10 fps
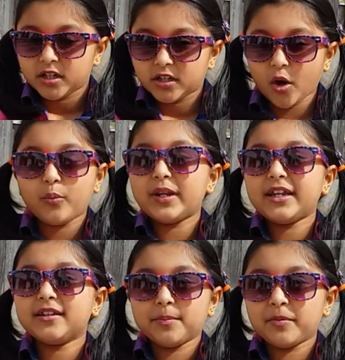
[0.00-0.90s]
Now, we
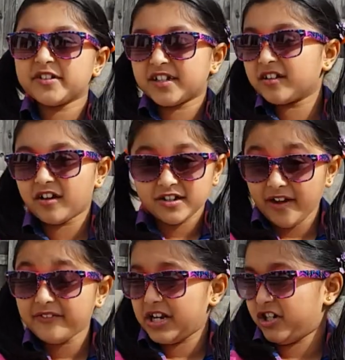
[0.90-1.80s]
need the particular
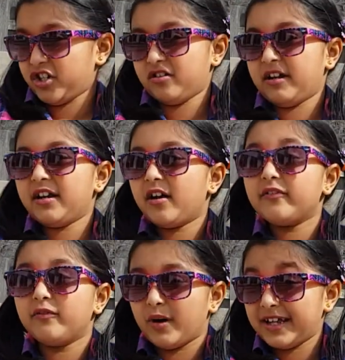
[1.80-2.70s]
definition, right,
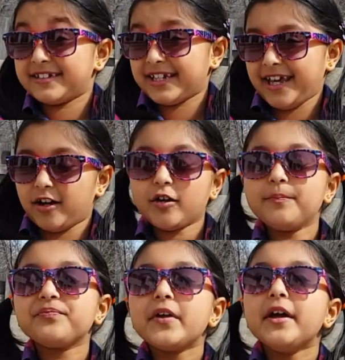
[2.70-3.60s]
of what is air.
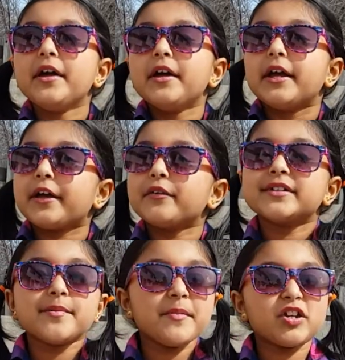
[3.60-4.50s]
Air
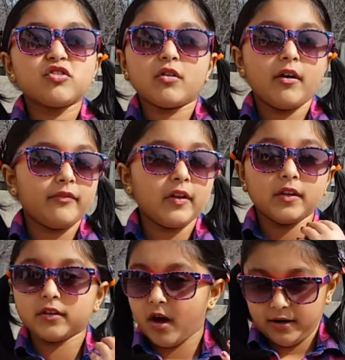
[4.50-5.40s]
is a mixture of a
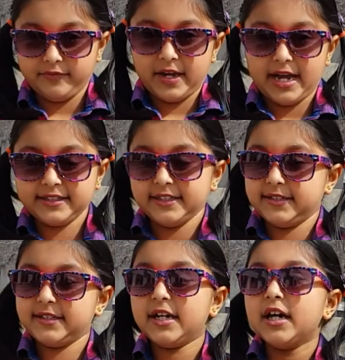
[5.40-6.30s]
lot of gases.